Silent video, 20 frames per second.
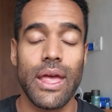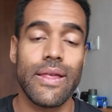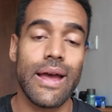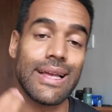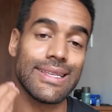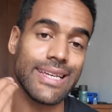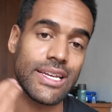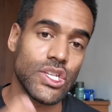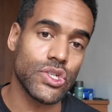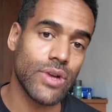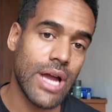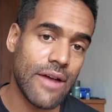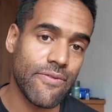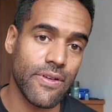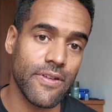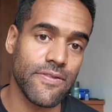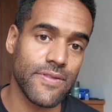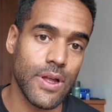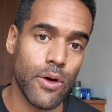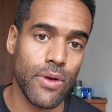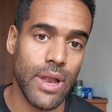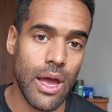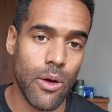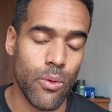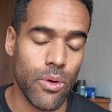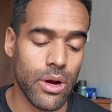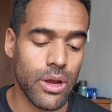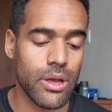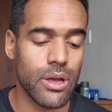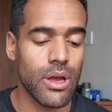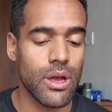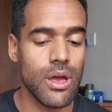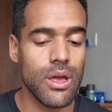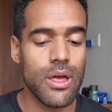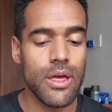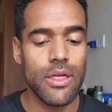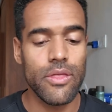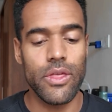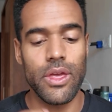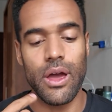I say traffic flow network.
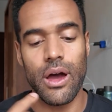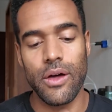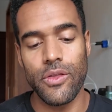The